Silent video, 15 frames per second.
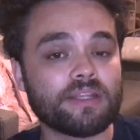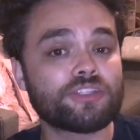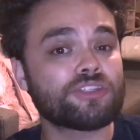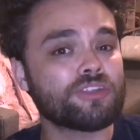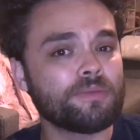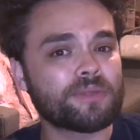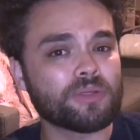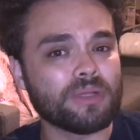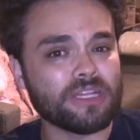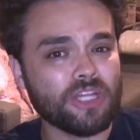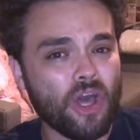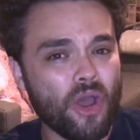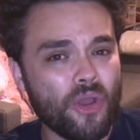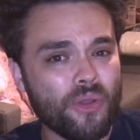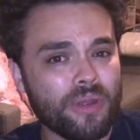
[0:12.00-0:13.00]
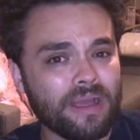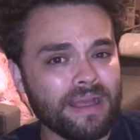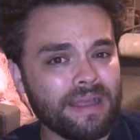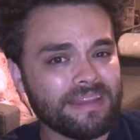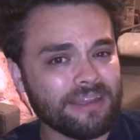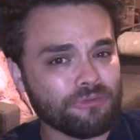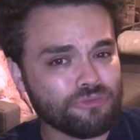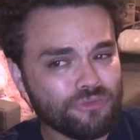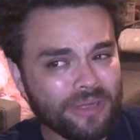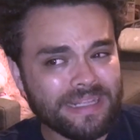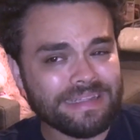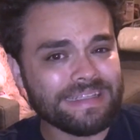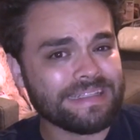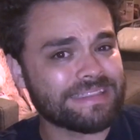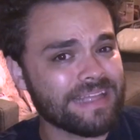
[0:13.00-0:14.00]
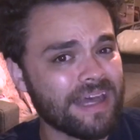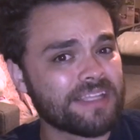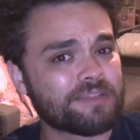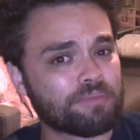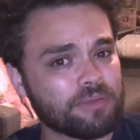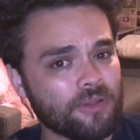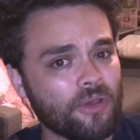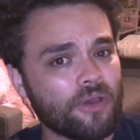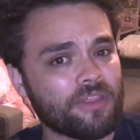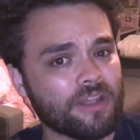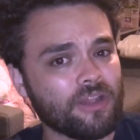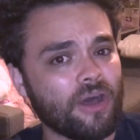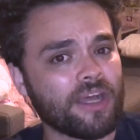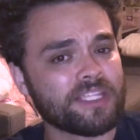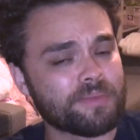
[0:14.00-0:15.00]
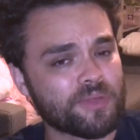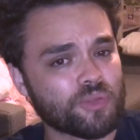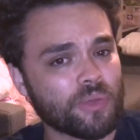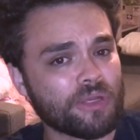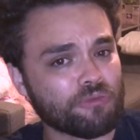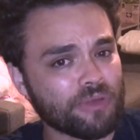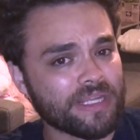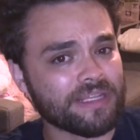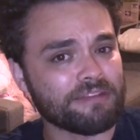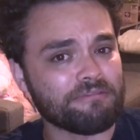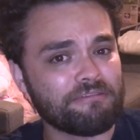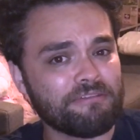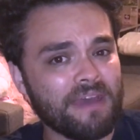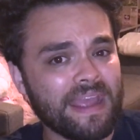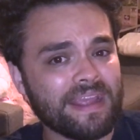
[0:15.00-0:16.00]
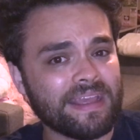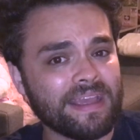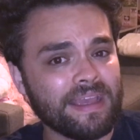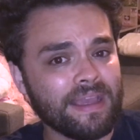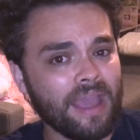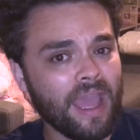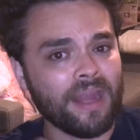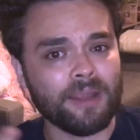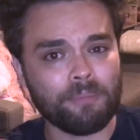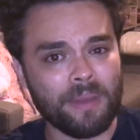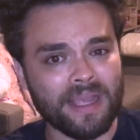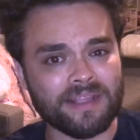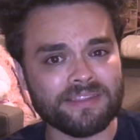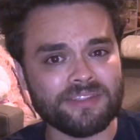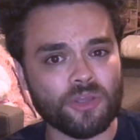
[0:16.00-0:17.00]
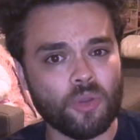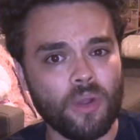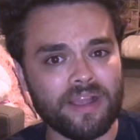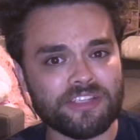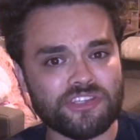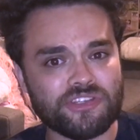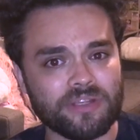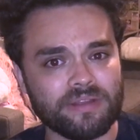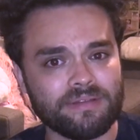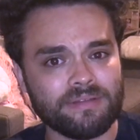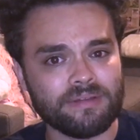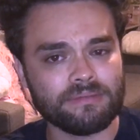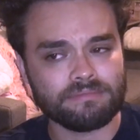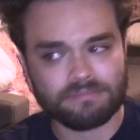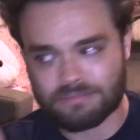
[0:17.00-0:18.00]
It stooped to a low that really does blur the lines between real and fake, and it beckons the question